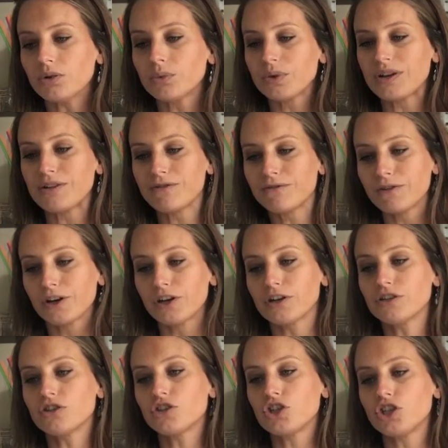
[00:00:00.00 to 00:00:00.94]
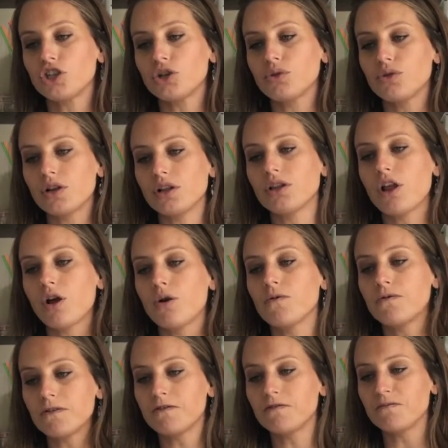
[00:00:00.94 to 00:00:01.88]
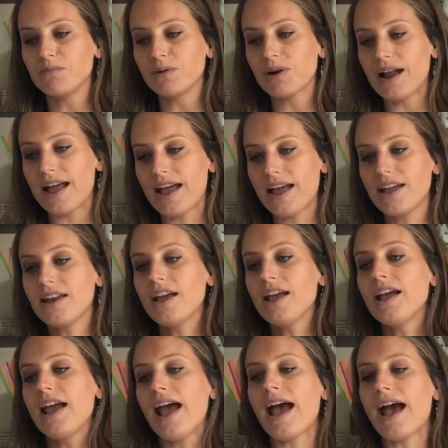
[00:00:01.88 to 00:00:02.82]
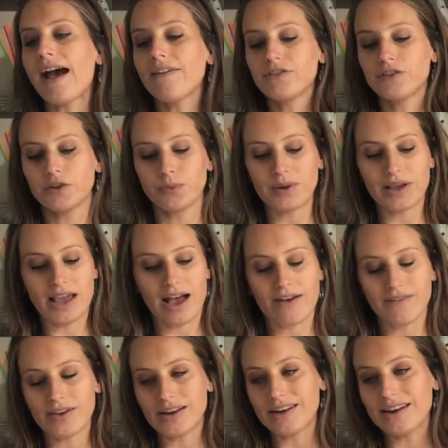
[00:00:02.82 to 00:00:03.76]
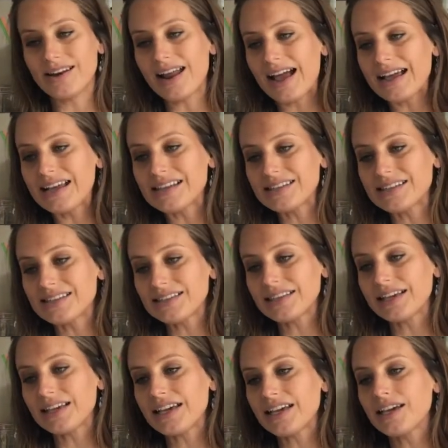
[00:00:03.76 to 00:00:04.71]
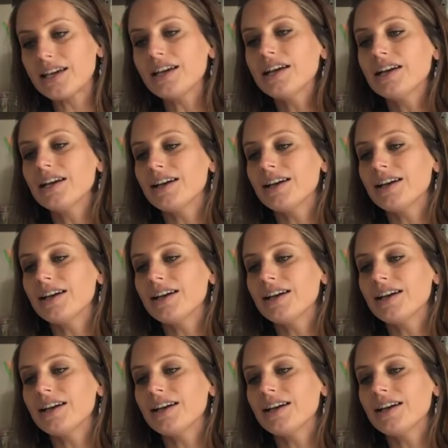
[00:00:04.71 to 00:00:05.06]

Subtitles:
refers to the loaf of bread after we have it nicely